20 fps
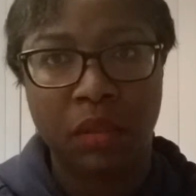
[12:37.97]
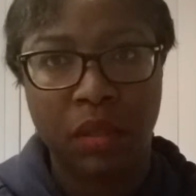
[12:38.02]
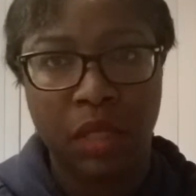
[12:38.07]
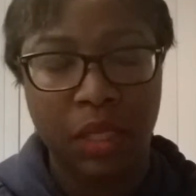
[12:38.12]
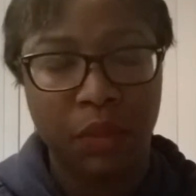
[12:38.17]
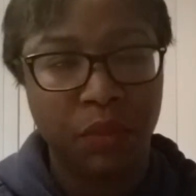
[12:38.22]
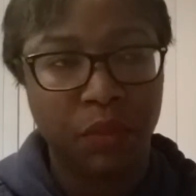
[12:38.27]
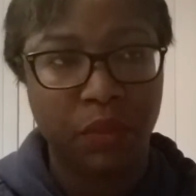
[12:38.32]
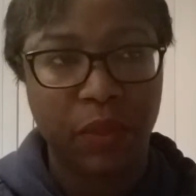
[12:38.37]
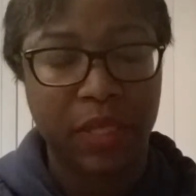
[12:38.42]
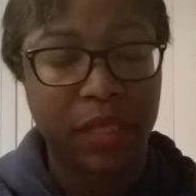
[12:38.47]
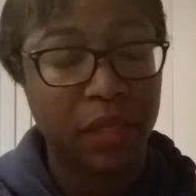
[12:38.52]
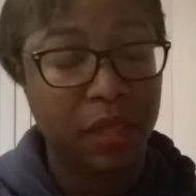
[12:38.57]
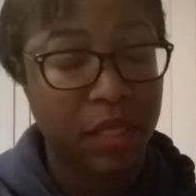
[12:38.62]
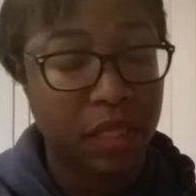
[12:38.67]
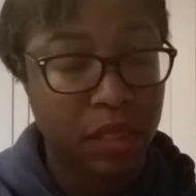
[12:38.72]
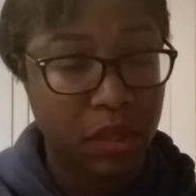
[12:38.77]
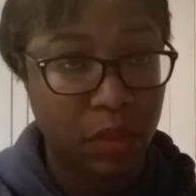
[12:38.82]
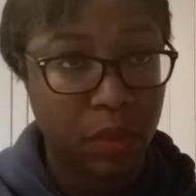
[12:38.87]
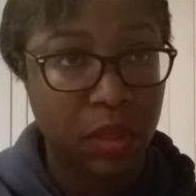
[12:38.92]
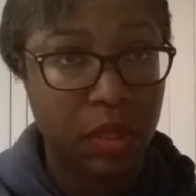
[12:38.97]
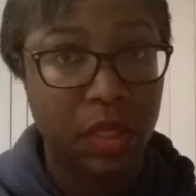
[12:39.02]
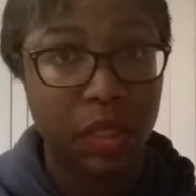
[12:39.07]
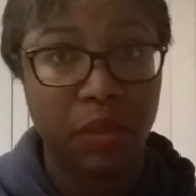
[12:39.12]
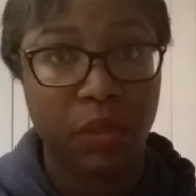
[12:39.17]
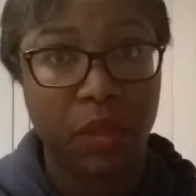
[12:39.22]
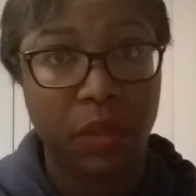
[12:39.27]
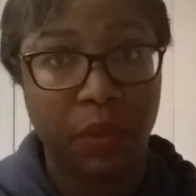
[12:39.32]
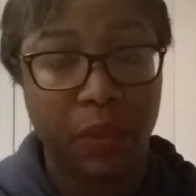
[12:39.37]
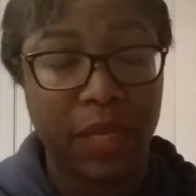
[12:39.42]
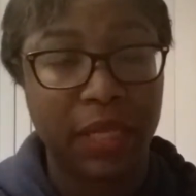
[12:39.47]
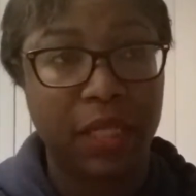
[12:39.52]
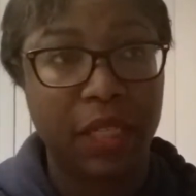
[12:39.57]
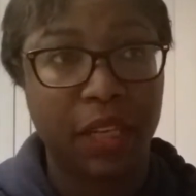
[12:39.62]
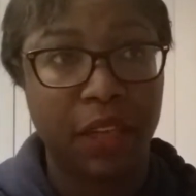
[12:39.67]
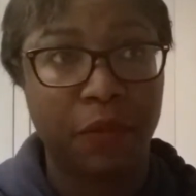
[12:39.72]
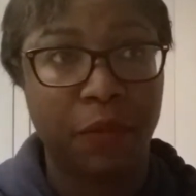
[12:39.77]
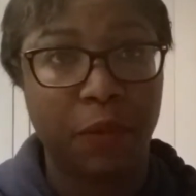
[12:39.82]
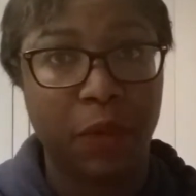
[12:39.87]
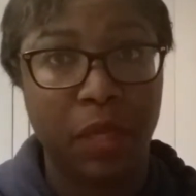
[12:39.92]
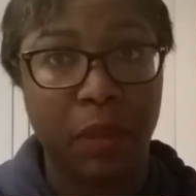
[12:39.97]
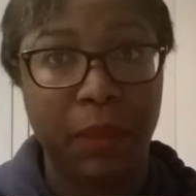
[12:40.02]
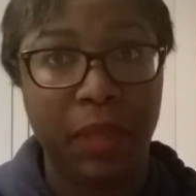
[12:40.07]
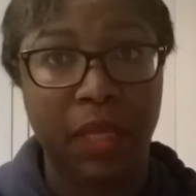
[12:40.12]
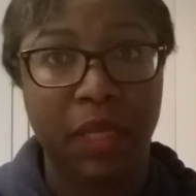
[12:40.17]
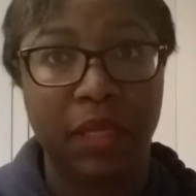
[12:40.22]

it was right there because it was literally right there in front of me